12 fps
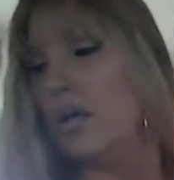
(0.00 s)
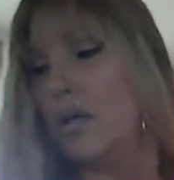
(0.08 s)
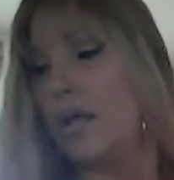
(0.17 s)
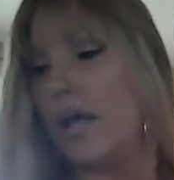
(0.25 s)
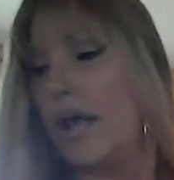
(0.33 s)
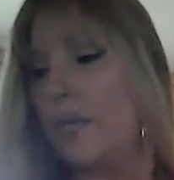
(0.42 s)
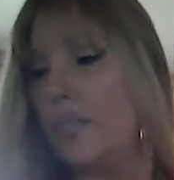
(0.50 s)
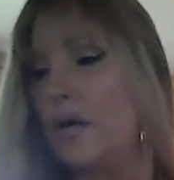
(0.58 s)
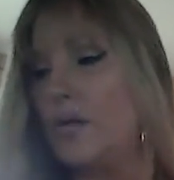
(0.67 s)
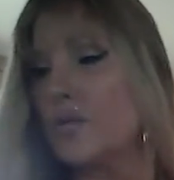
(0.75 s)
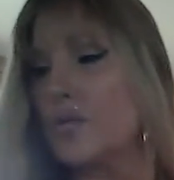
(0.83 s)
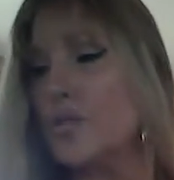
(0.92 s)
Came
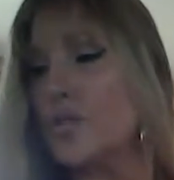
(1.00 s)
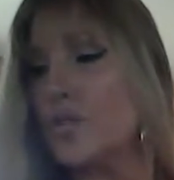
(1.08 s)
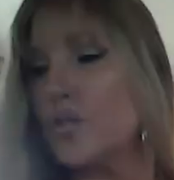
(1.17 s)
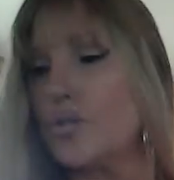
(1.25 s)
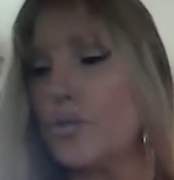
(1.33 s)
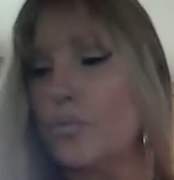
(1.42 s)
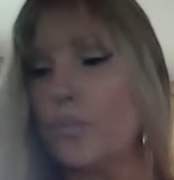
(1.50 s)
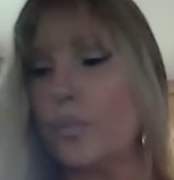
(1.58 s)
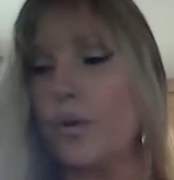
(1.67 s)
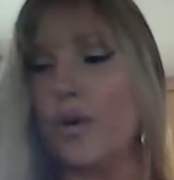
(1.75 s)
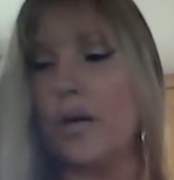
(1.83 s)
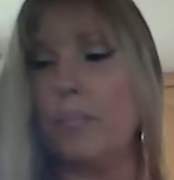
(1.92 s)
out
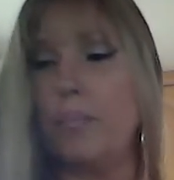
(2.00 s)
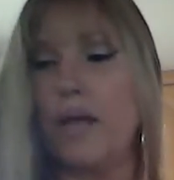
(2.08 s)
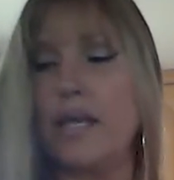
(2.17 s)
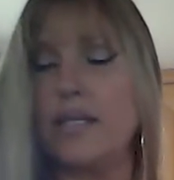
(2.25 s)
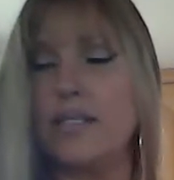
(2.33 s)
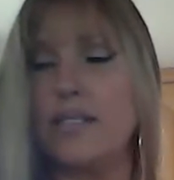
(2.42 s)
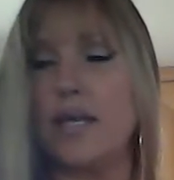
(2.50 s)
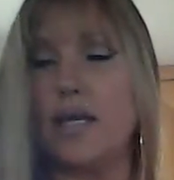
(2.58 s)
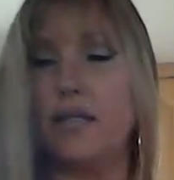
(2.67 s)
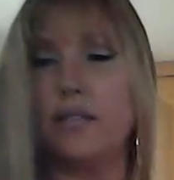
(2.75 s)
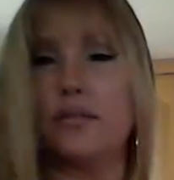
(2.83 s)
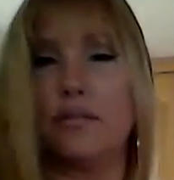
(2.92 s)
super
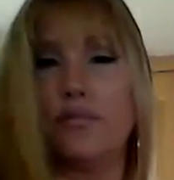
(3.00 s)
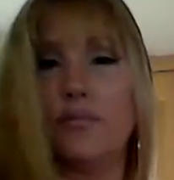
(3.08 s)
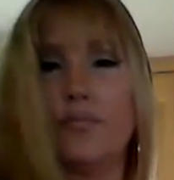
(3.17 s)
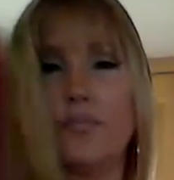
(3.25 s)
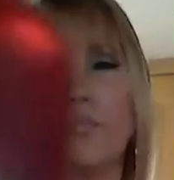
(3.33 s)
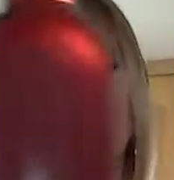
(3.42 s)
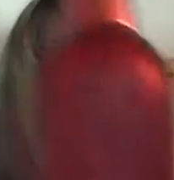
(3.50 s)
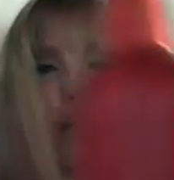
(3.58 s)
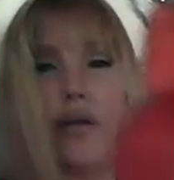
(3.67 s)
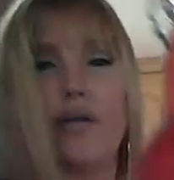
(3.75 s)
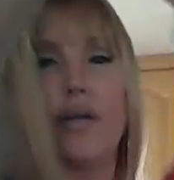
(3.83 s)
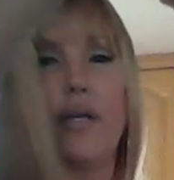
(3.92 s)
amazing.
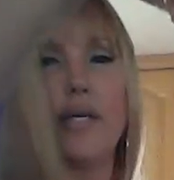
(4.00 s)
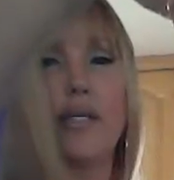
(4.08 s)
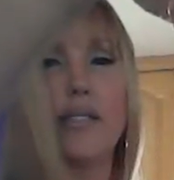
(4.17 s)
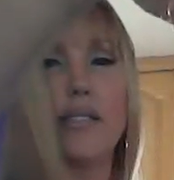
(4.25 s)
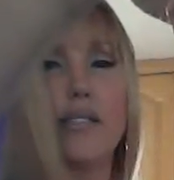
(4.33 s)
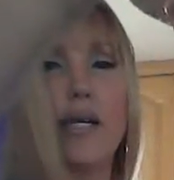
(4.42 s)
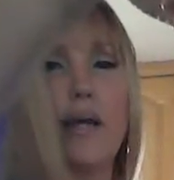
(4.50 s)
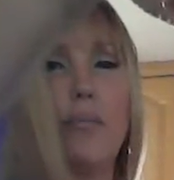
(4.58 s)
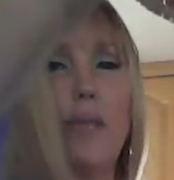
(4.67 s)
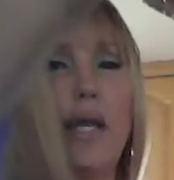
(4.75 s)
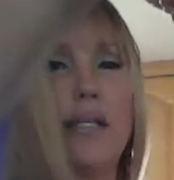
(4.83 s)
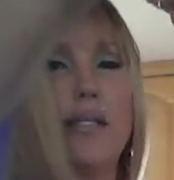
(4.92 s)
Here it is. I
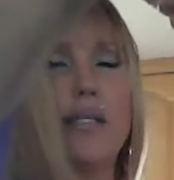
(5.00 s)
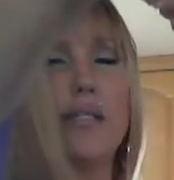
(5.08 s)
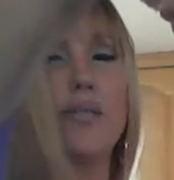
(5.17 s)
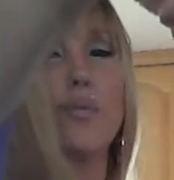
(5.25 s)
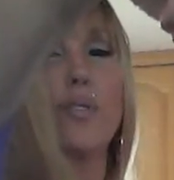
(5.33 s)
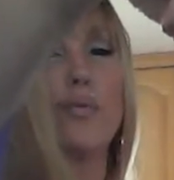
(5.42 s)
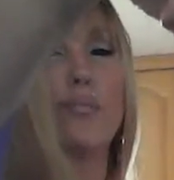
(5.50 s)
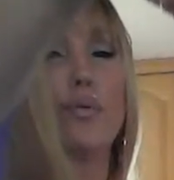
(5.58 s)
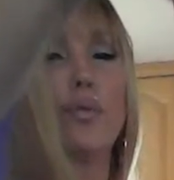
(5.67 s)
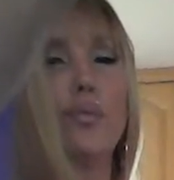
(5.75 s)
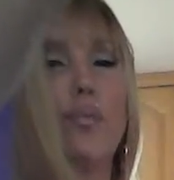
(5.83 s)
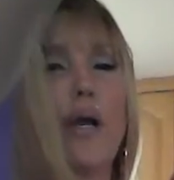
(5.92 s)
made this one's
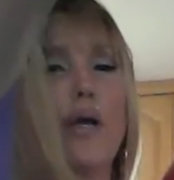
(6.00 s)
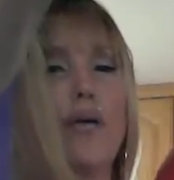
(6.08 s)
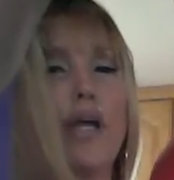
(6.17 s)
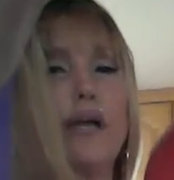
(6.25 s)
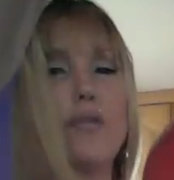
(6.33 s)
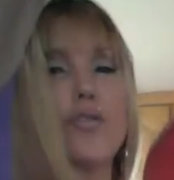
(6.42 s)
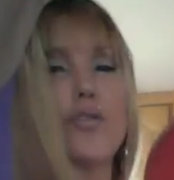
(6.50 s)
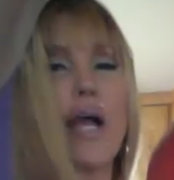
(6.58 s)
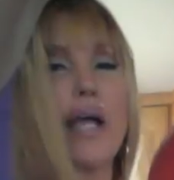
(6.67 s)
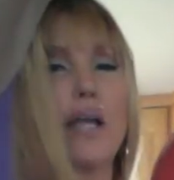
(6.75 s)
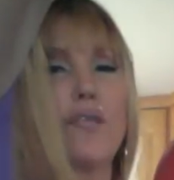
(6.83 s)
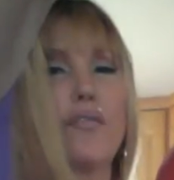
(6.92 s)
blueberry and
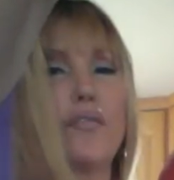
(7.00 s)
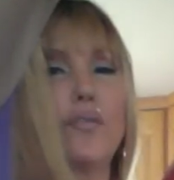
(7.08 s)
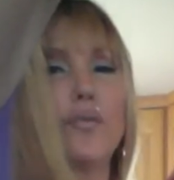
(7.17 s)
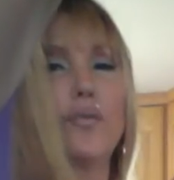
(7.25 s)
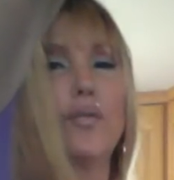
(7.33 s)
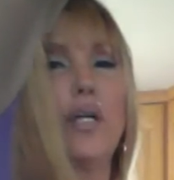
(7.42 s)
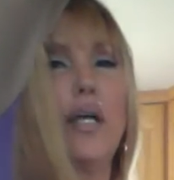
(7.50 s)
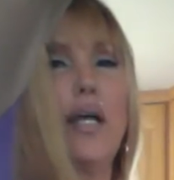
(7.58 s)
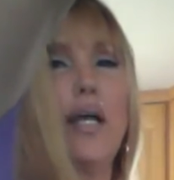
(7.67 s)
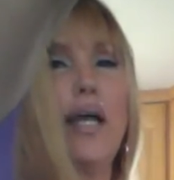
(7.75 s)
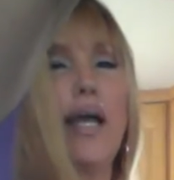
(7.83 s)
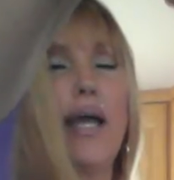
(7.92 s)
dragon fruit,
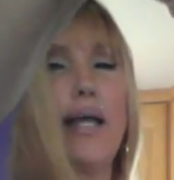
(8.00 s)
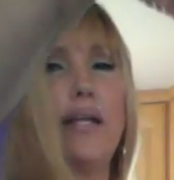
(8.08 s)
and